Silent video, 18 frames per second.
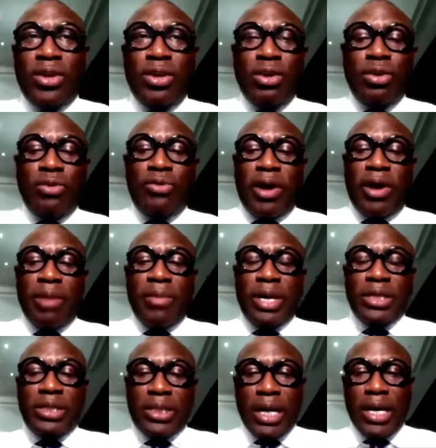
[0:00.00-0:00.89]
Thank you very
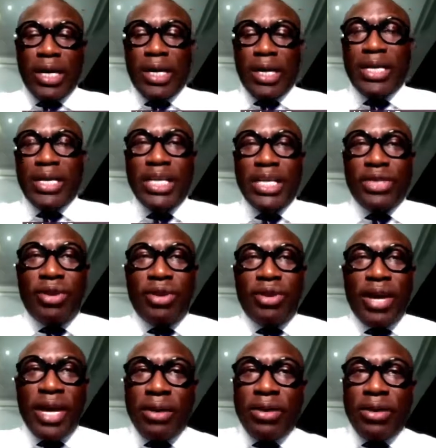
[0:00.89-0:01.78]
much,
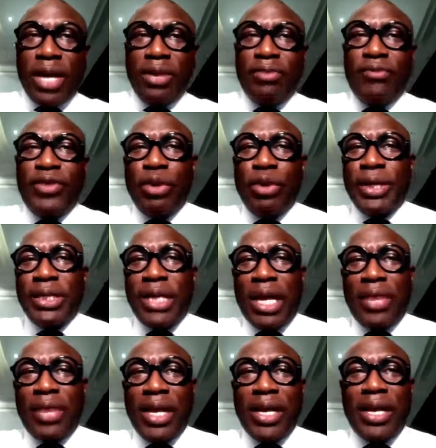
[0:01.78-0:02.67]
Desiree and viewers.
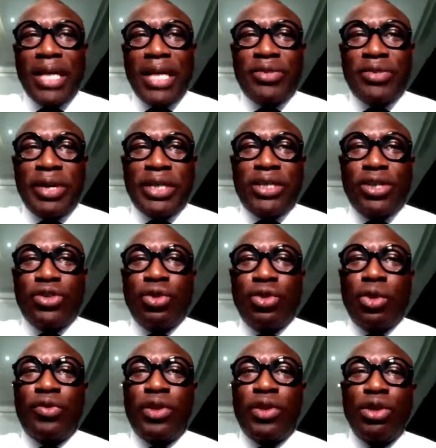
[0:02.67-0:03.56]
And I think, as Victor
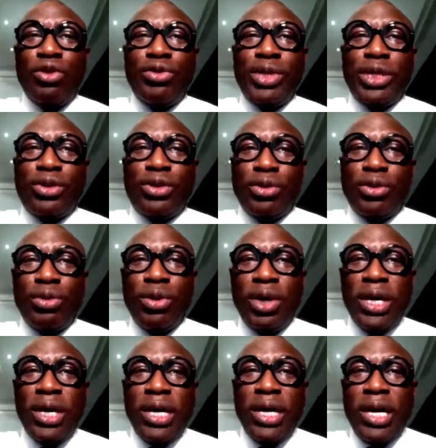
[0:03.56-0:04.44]
sort of alluded
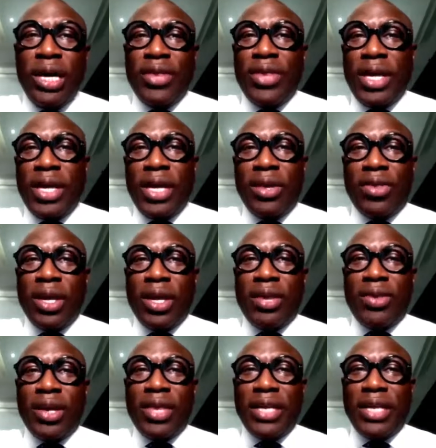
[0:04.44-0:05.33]
to,
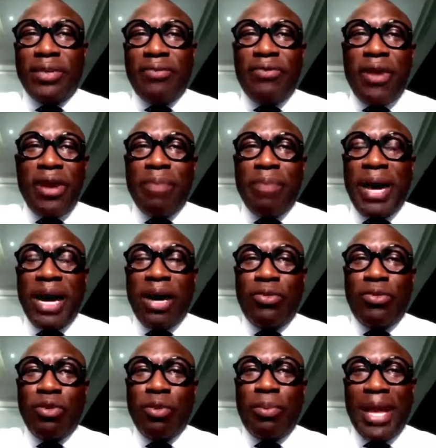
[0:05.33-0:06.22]
there's a very
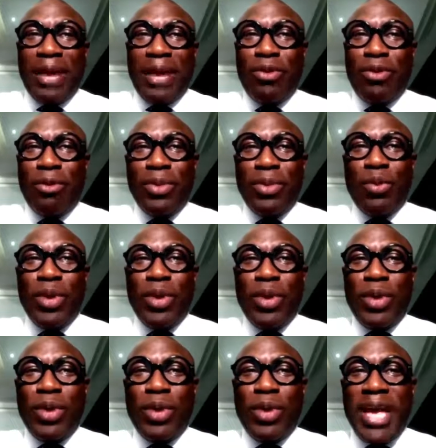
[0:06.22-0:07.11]
powerful platform that
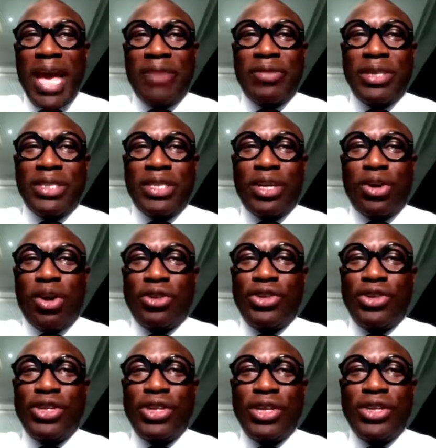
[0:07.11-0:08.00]
we have as the
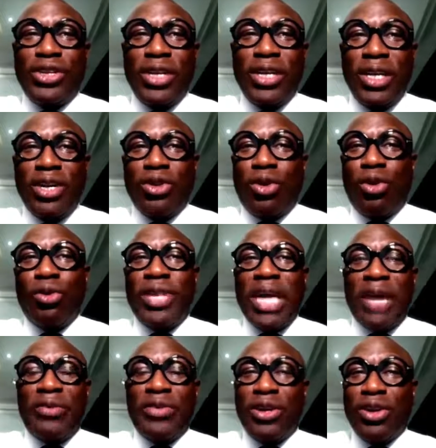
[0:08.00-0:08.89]
continent called the
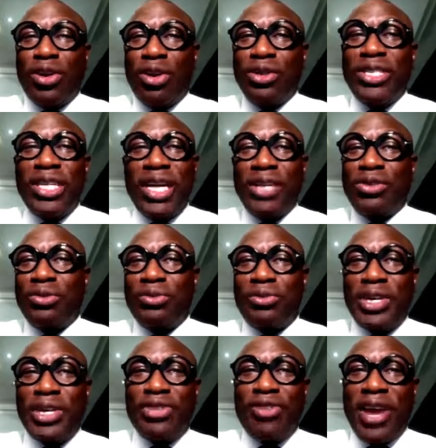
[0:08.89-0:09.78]
African Continental Free
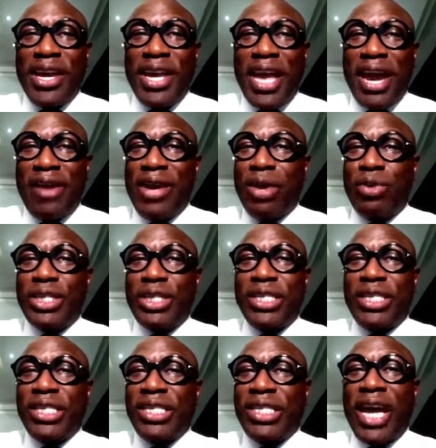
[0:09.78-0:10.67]
Trade Area, which is
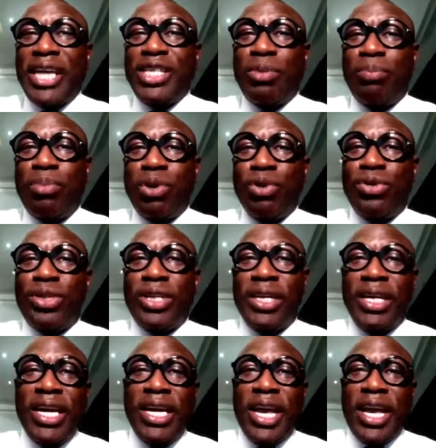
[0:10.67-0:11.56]
designed to boost
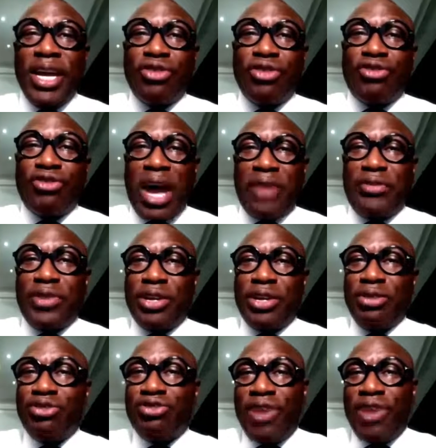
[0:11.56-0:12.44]

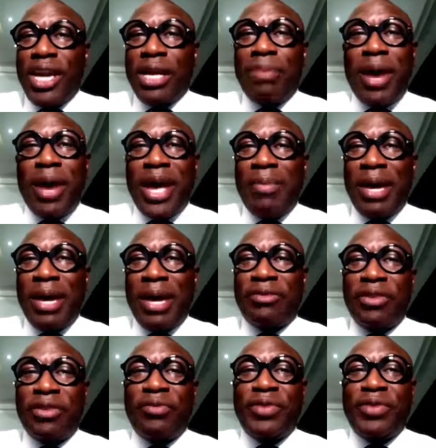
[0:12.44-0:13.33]
intra-African trade by
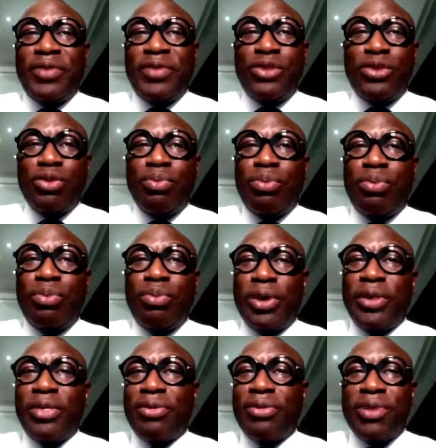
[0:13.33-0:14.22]
about
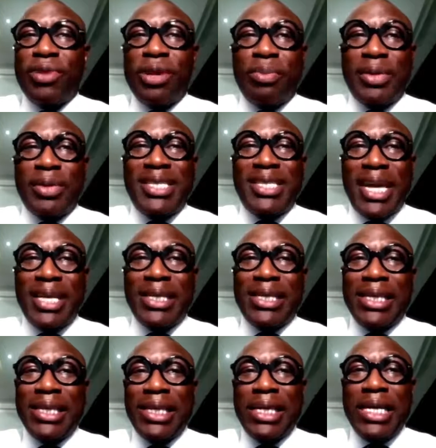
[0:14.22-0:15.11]

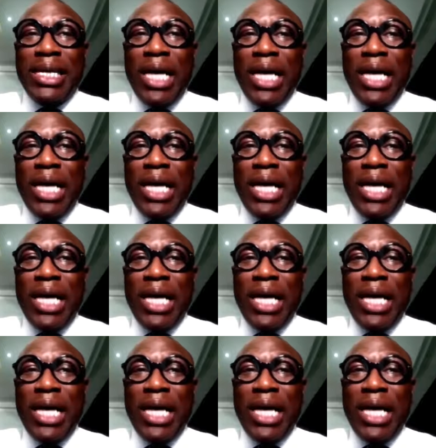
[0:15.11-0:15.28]
52.3%